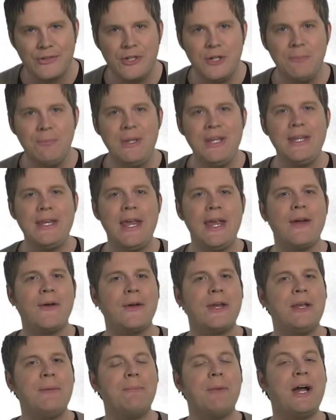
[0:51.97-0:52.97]
could be
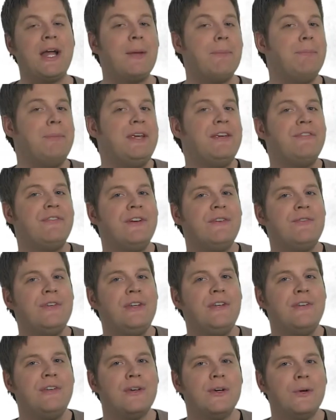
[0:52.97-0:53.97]
carried by a B
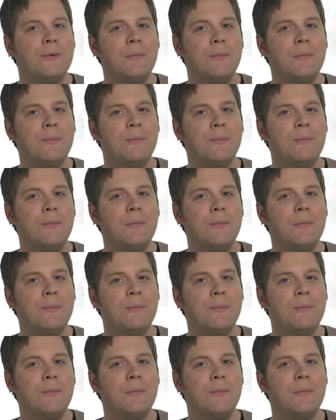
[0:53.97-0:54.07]
52.